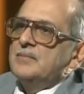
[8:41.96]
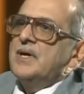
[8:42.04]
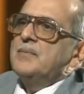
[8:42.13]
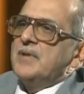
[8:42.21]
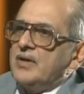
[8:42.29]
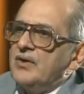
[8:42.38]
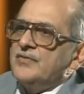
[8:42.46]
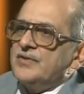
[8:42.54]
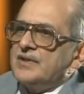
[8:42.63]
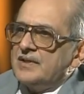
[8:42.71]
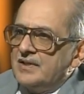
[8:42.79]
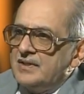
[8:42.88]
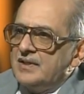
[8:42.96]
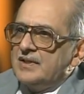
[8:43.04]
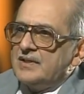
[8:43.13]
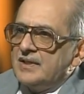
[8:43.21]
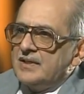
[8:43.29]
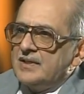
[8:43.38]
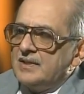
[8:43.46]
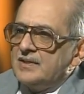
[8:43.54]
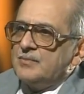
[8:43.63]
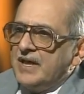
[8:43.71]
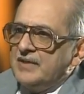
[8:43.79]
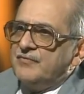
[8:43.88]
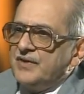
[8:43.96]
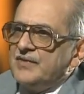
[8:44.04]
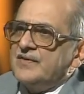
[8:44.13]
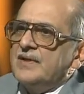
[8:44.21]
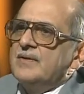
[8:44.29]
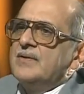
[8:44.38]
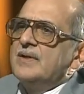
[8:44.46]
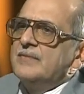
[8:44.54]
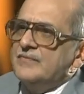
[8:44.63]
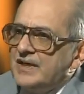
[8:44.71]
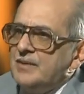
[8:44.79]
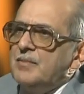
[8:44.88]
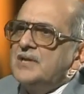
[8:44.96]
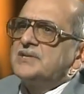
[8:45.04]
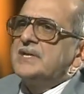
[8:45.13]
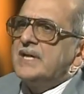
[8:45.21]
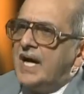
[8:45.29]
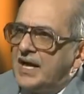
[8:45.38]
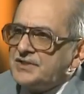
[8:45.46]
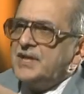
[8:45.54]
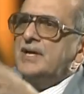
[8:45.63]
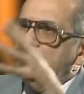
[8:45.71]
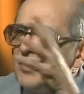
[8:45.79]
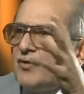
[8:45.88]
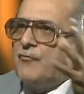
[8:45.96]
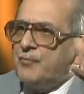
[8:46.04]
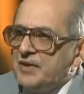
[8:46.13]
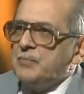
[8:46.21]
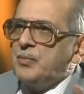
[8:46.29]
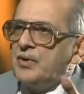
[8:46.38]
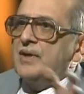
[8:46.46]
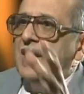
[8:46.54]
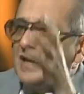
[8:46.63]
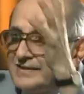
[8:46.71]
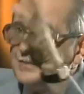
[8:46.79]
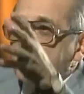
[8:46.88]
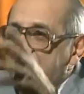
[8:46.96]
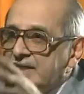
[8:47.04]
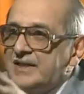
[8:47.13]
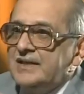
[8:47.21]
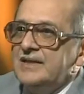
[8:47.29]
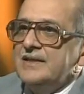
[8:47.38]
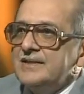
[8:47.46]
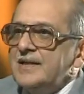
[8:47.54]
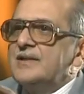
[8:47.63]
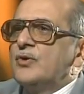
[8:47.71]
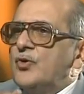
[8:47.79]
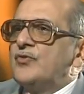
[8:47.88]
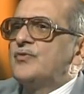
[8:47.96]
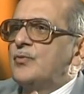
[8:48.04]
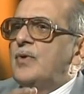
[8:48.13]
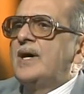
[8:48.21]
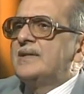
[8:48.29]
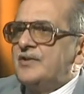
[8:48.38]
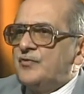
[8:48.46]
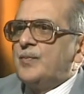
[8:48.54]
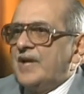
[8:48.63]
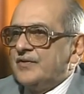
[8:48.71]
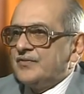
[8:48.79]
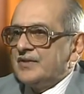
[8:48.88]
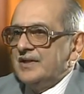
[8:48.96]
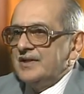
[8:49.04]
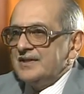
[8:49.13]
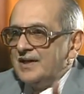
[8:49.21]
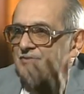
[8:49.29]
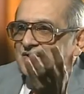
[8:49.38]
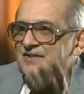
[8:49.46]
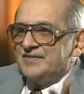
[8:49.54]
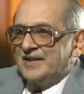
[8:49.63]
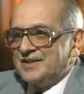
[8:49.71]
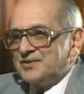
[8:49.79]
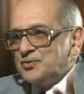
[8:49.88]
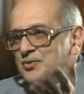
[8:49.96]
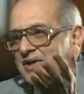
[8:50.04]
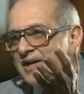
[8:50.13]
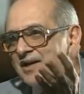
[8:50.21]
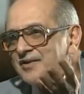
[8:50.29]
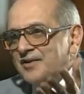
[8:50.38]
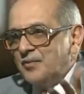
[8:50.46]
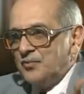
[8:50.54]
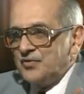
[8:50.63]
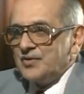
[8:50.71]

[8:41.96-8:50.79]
but because it benefits a very much larger number of people ultimately than those who are displaced. Now, these are the two conundrums.